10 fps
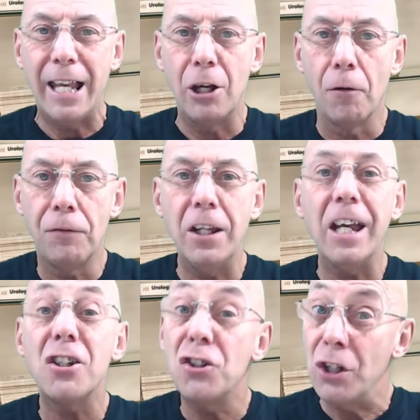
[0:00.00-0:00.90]
it off the
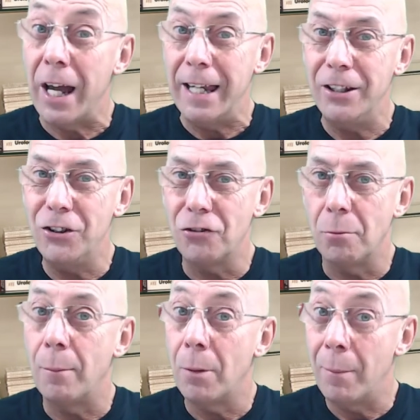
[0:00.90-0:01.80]
exchange,
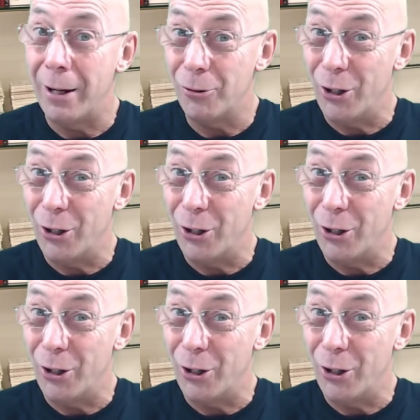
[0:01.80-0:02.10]
remember Mt.